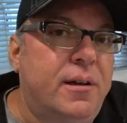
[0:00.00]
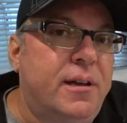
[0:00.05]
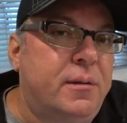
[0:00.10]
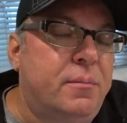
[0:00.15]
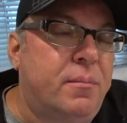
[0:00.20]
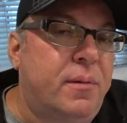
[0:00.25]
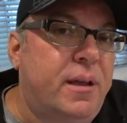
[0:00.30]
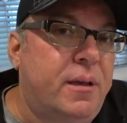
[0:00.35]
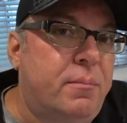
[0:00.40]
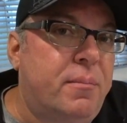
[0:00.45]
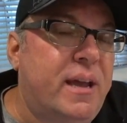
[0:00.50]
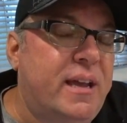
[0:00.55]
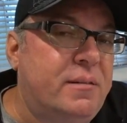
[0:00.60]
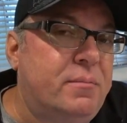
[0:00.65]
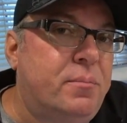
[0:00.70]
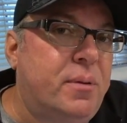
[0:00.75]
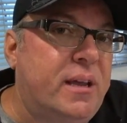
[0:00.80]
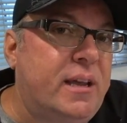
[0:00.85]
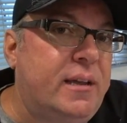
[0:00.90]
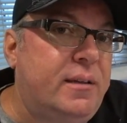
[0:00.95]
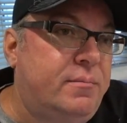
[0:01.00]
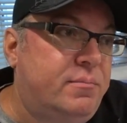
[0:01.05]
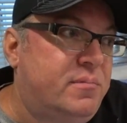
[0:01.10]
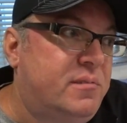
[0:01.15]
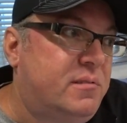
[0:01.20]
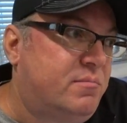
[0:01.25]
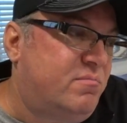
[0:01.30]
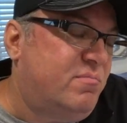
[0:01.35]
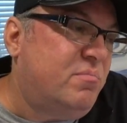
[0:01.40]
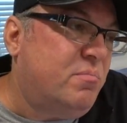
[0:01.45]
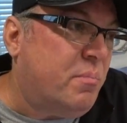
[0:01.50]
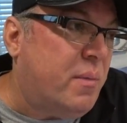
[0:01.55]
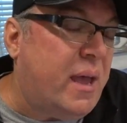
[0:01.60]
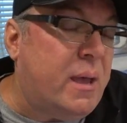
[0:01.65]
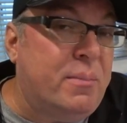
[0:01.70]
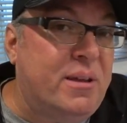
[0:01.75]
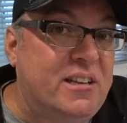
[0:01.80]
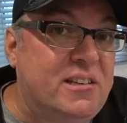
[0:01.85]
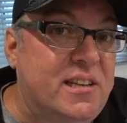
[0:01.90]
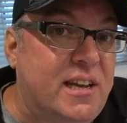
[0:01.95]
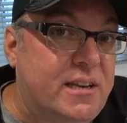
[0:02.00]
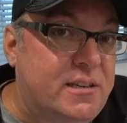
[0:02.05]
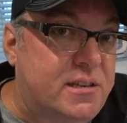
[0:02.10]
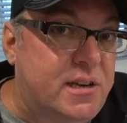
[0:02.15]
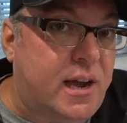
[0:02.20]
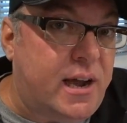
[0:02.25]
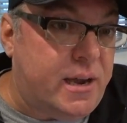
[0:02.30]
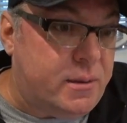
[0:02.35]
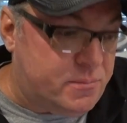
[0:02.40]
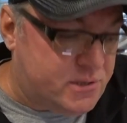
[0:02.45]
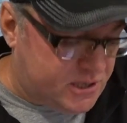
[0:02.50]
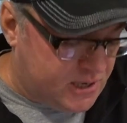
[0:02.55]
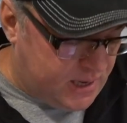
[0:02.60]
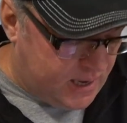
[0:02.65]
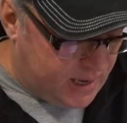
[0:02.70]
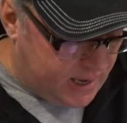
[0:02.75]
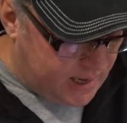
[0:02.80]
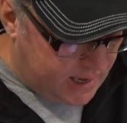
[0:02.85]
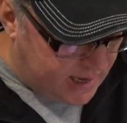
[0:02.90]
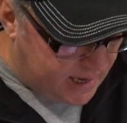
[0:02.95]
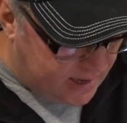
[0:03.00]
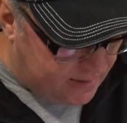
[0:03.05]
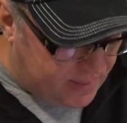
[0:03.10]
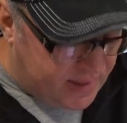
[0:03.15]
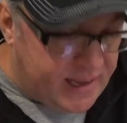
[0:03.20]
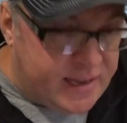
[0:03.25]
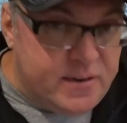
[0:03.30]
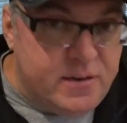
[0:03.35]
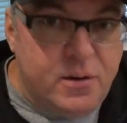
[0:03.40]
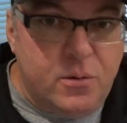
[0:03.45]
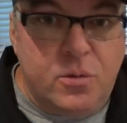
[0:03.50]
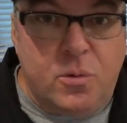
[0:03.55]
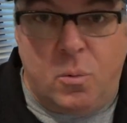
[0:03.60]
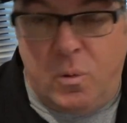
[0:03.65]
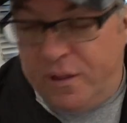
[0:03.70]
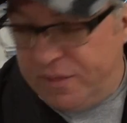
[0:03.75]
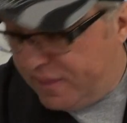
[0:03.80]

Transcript: It may be maybe 10 times. And then the one